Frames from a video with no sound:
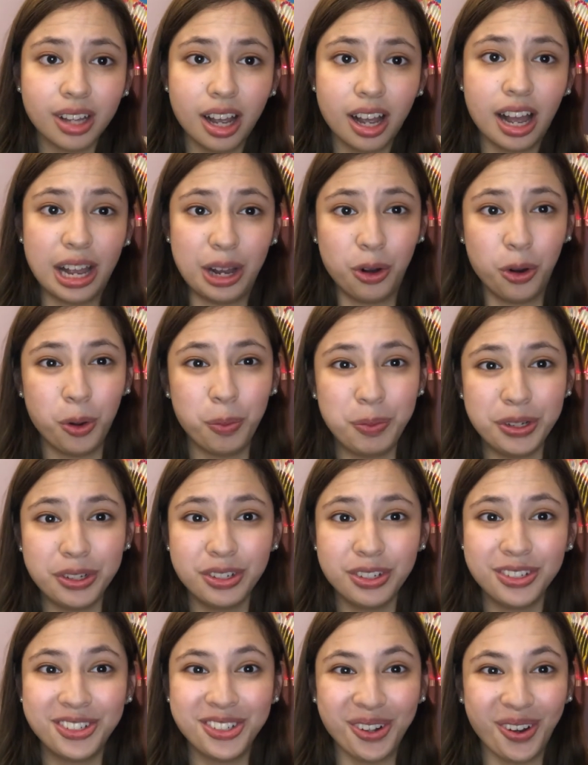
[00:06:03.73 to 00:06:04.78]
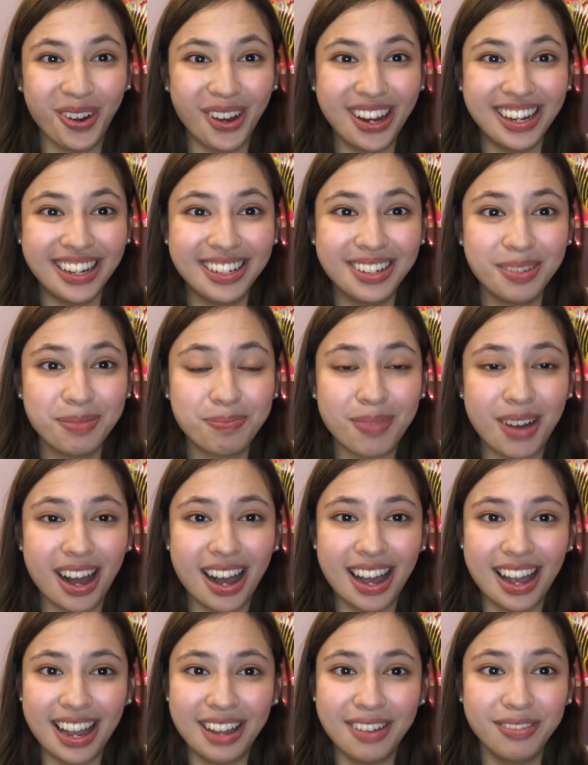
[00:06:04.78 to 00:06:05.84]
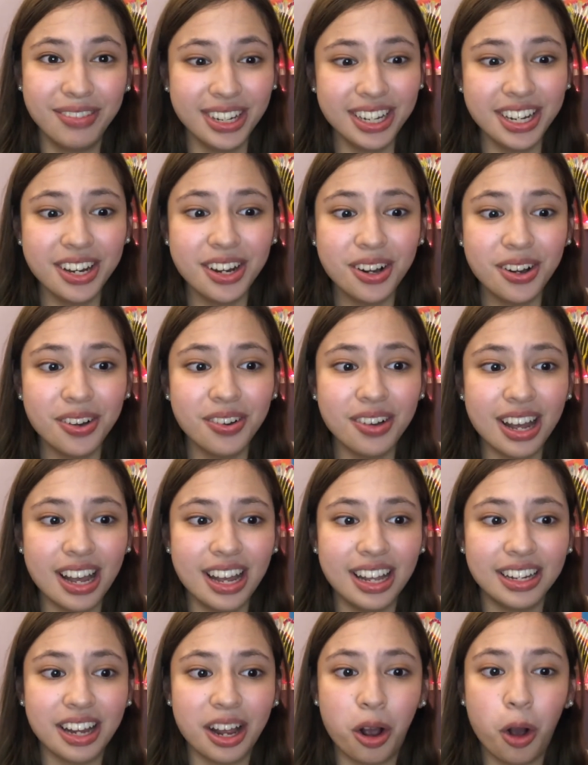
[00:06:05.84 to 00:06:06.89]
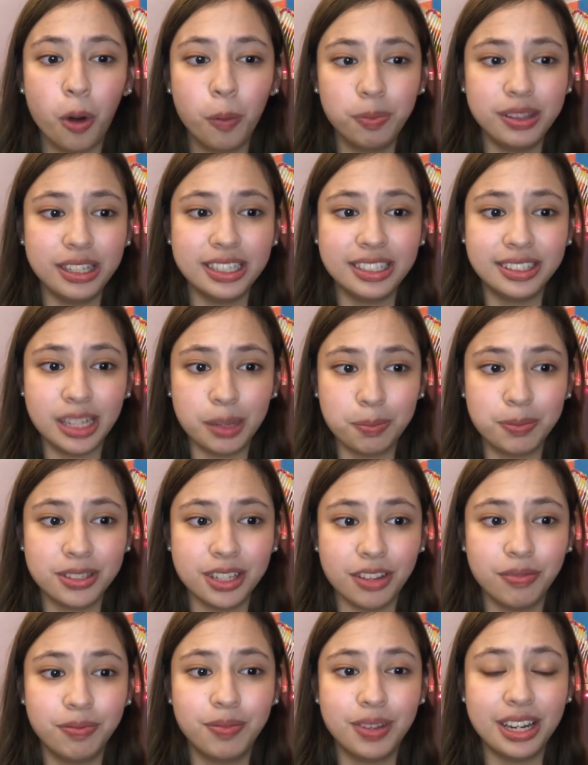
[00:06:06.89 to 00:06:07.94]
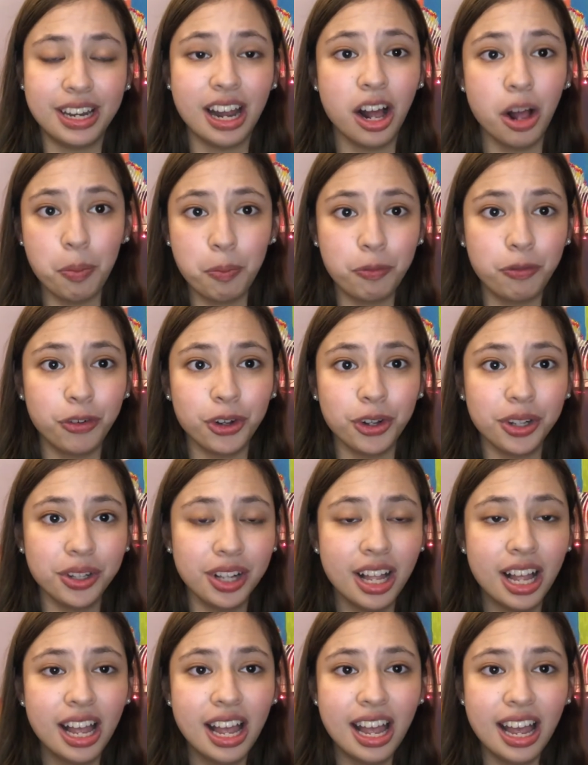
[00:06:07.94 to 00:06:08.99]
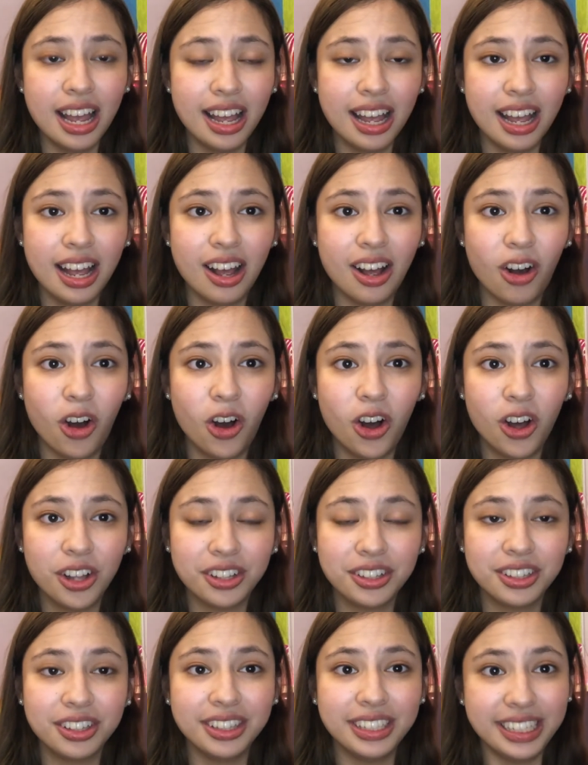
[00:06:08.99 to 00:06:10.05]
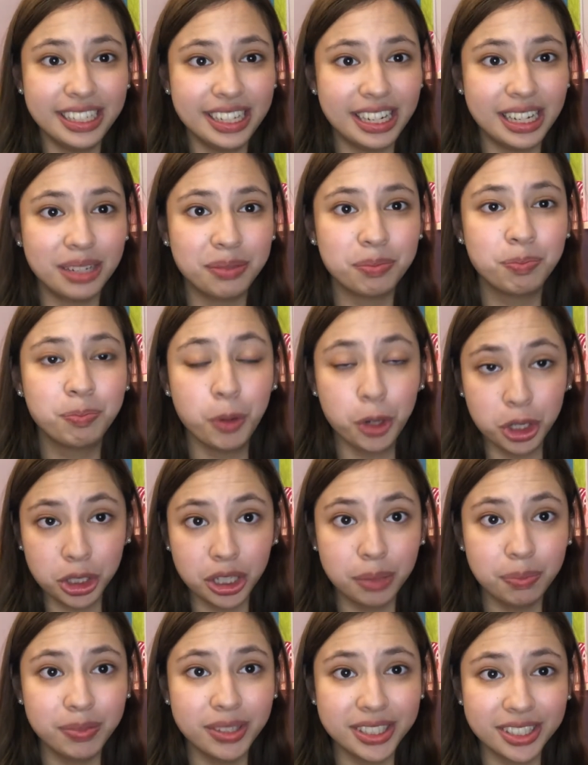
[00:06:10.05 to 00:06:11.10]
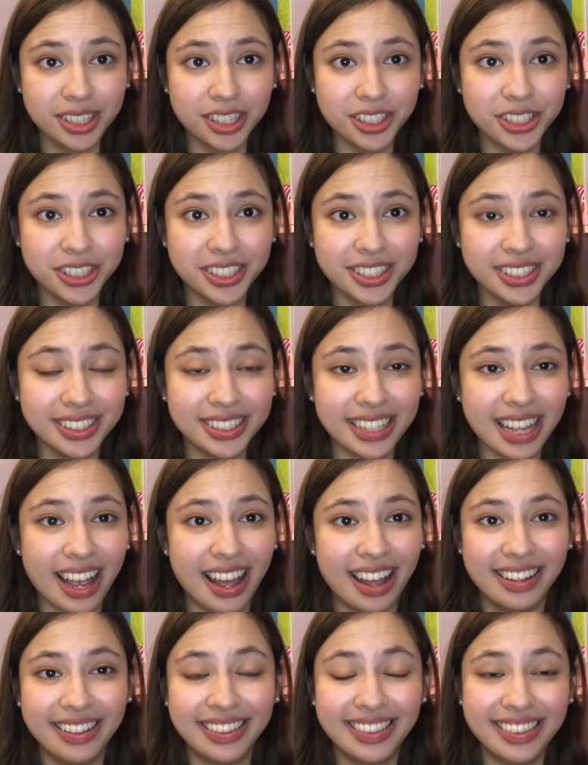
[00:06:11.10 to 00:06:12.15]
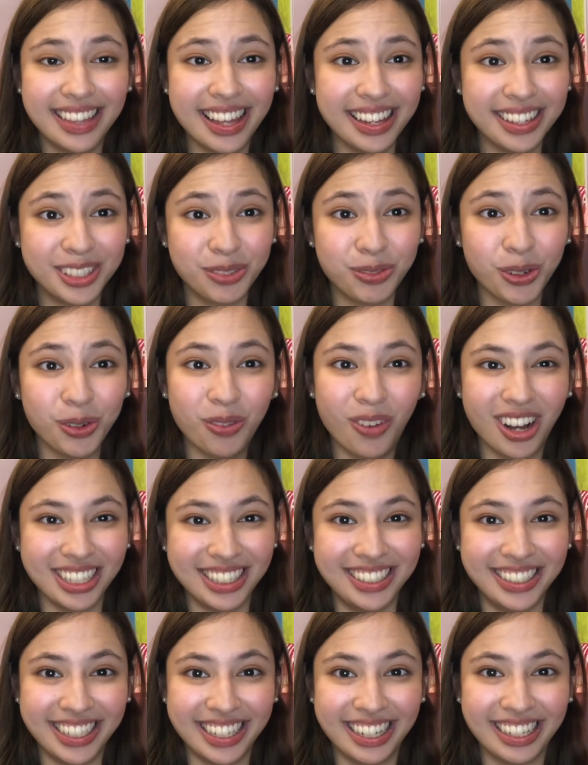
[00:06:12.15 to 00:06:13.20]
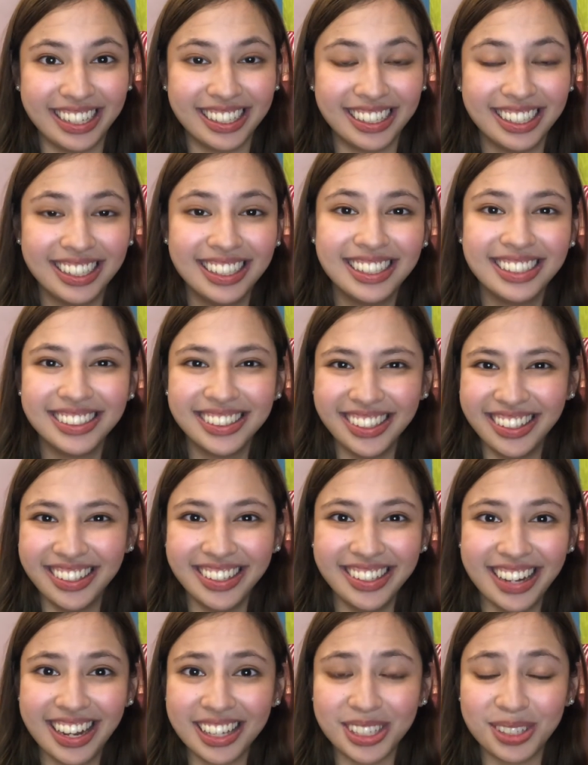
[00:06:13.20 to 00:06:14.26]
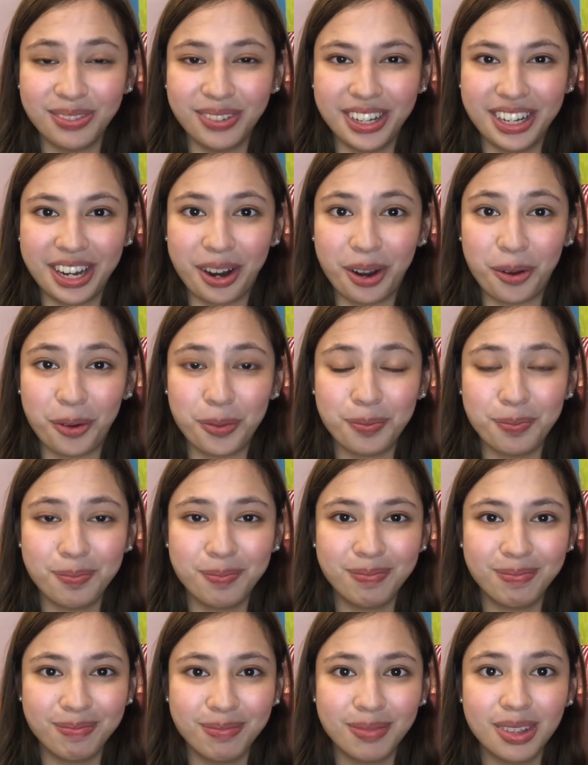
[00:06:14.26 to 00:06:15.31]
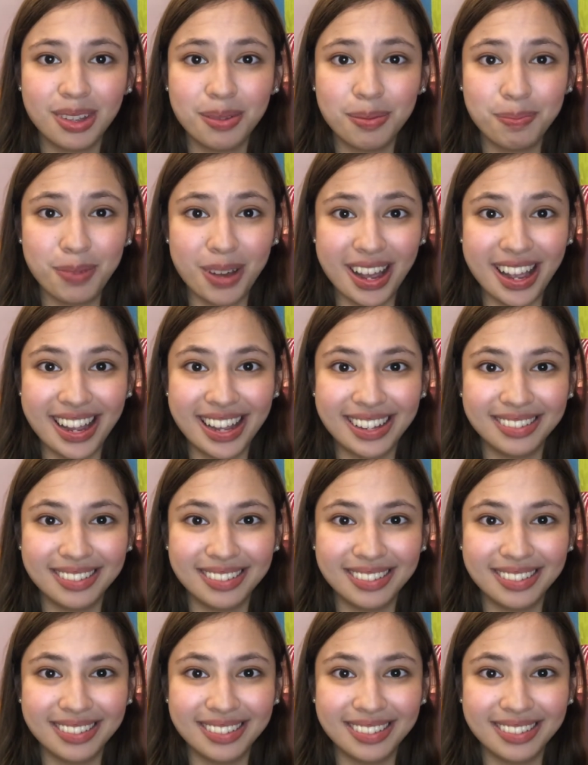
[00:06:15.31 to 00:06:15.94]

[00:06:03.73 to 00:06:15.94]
I hope you enjoyed my video, and I hope these tips have been helpful on leading book club discussions. And thanks for watching. Till the next video. Bye.